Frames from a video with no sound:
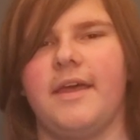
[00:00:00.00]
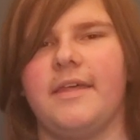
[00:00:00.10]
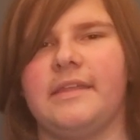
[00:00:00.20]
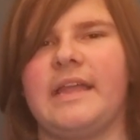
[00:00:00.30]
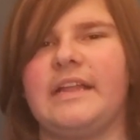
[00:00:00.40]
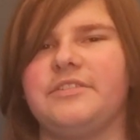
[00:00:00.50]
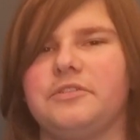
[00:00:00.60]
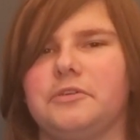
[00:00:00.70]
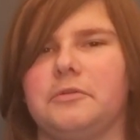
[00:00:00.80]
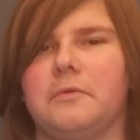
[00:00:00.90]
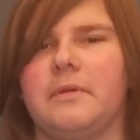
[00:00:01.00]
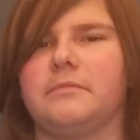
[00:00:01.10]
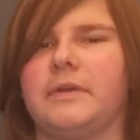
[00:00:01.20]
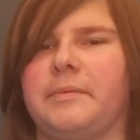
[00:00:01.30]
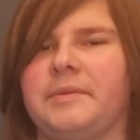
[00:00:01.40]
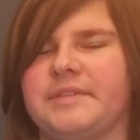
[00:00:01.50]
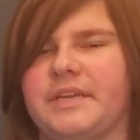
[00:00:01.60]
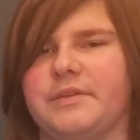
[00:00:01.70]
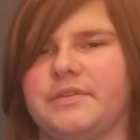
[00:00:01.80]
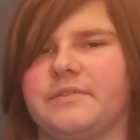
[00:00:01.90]
The natural remedies I
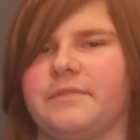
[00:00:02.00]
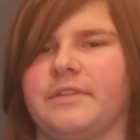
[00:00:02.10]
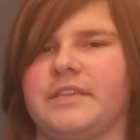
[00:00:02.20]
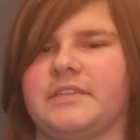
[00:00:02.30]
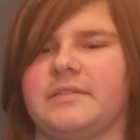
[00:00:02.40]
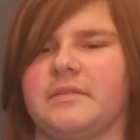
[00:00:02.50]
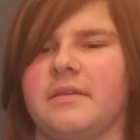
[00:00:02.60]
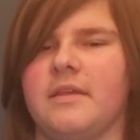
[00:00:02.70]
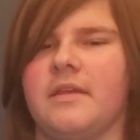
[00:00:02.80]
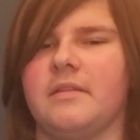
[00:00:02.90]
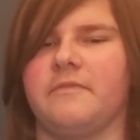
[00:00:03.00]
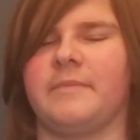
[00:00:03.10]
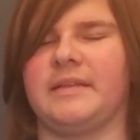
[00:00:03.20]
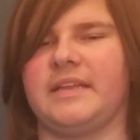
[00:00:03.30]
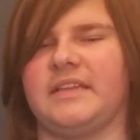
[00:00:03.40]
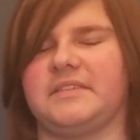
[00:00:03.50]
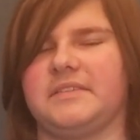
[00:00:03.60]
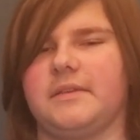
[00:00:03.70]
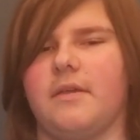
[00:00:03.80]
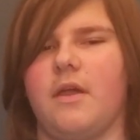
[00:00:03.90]
used for my
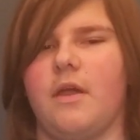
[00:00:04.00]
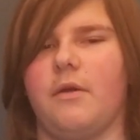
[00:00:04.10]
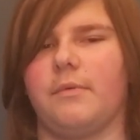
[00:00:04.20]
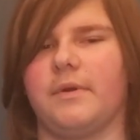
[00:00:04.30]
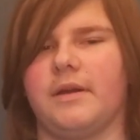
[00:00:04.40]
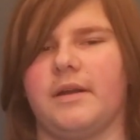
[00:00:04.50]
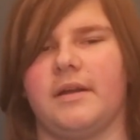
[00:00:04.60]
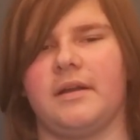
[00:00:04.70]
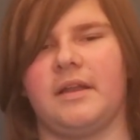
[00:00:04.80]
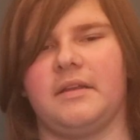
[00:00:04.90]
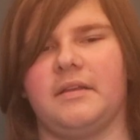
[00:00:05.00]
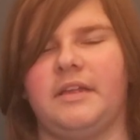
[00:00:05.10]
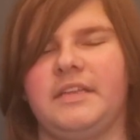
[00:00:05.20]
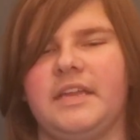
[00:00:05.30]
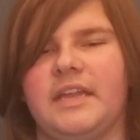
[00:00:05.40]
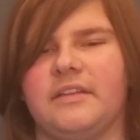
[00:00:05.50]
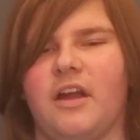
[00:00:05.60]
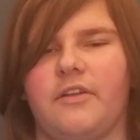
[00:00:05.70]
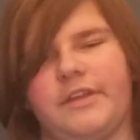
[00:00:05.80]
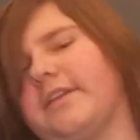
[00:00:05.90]
tests were honey and
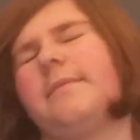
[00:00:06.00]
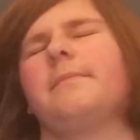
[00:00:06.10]
garlic.